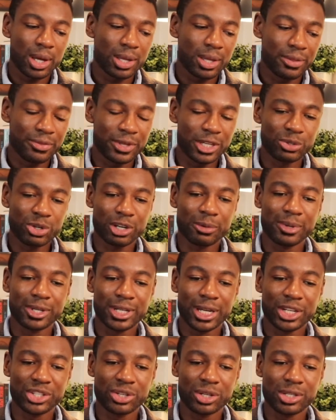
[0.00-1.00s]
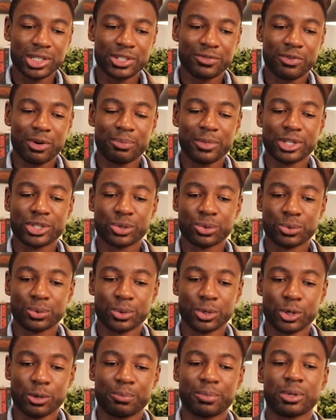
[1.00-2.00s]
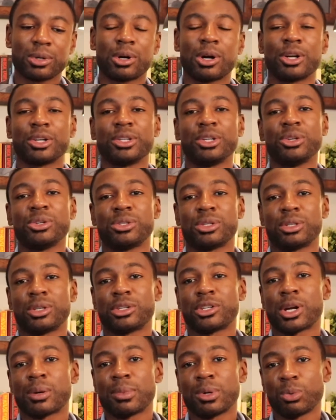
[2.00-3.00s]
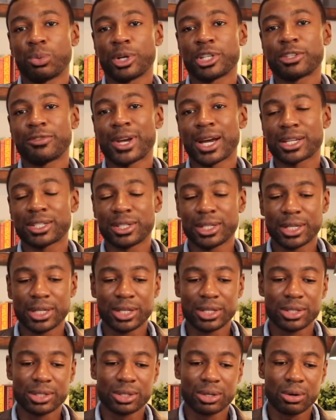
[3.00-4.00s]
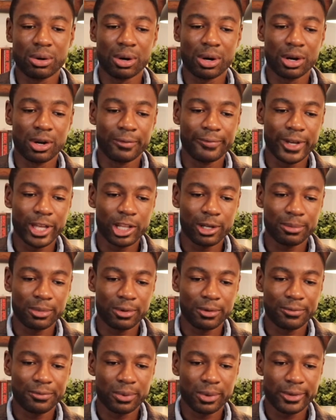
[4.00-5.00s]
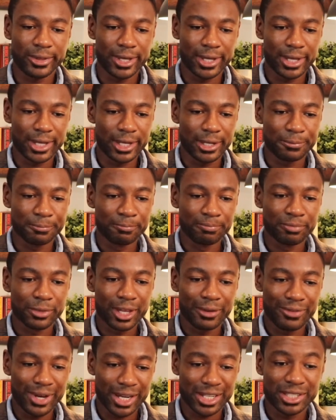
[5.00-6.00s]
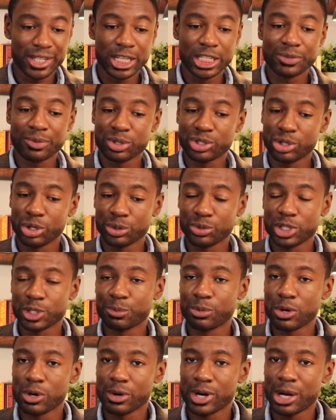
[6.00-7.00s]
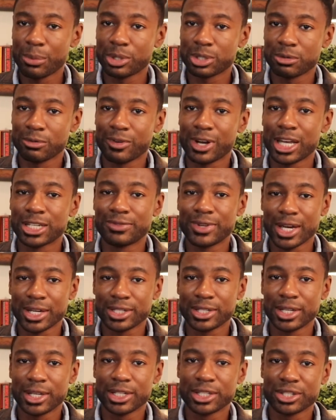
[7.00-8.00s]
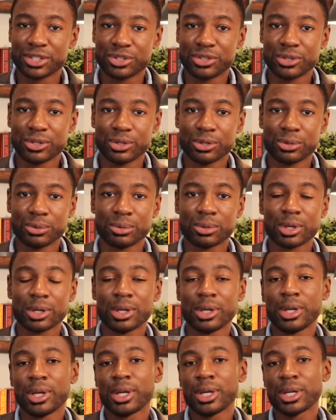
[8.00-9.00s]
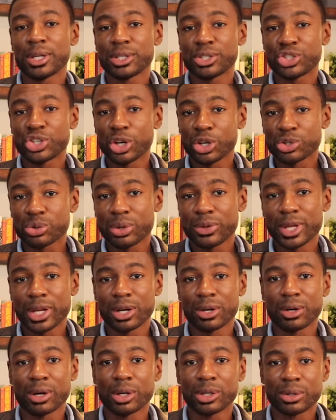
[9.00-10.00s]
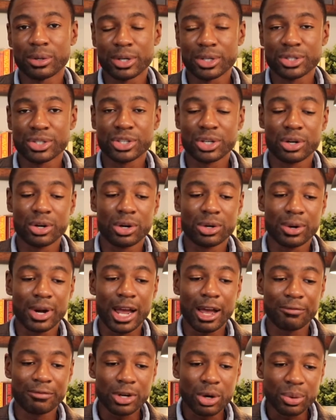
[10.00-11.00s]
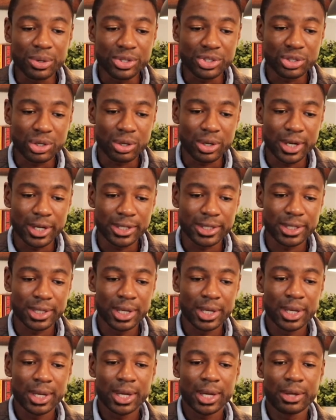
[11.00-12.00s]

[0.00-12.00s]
These recommendations from this group are used to determine which vaccines are available for the Vaccines for Children's program, which provides vaccines to children that are underinsured or have no insurance.